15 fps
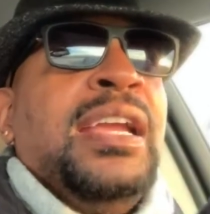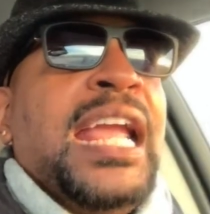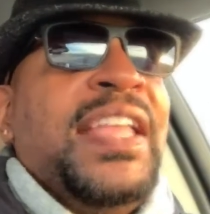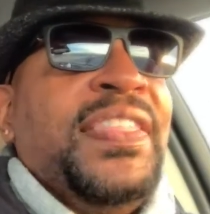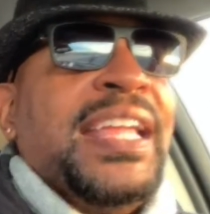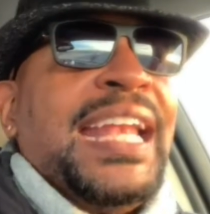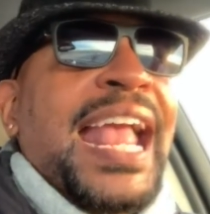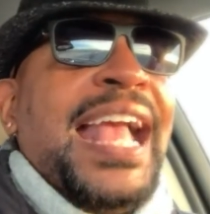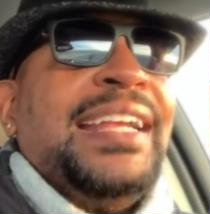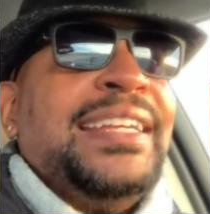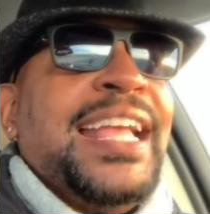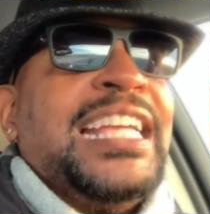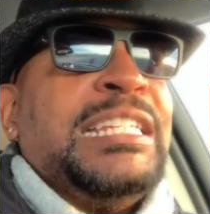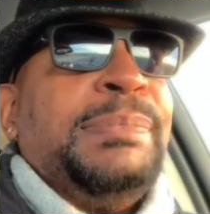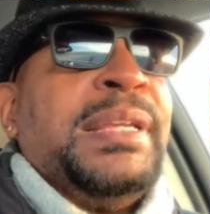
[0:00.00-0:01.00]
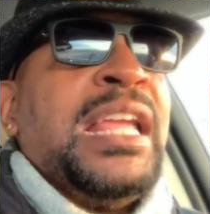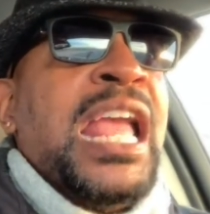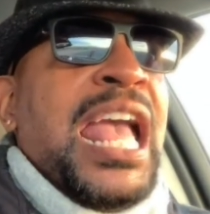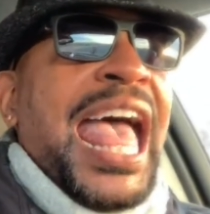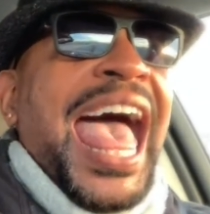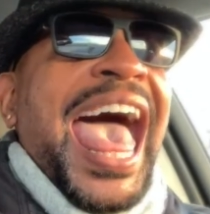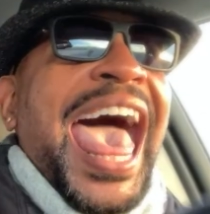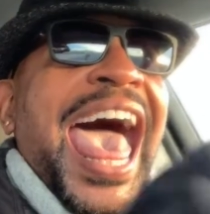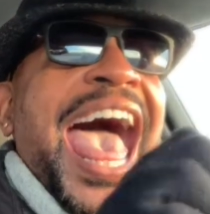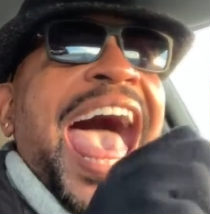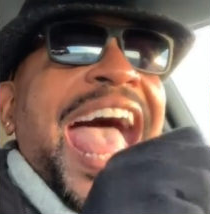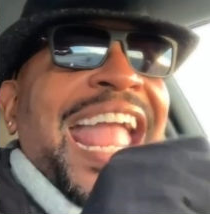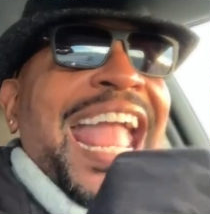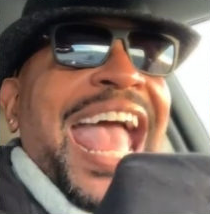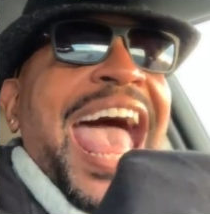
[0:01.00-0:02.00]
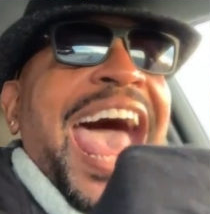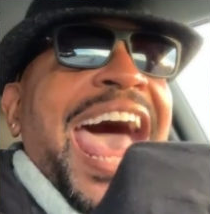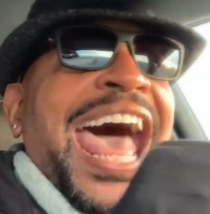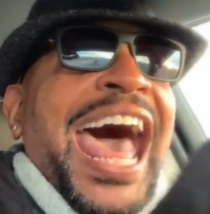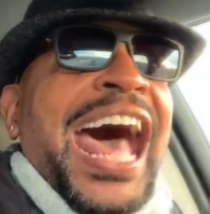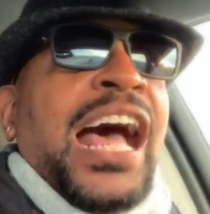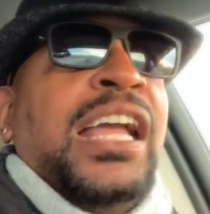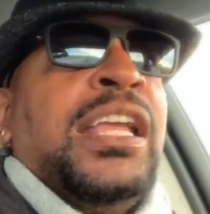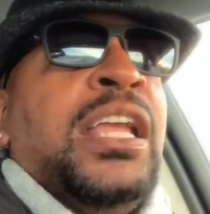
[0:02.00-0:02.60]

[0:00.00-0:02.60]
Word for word: And then add Nesby. Ah, yeah!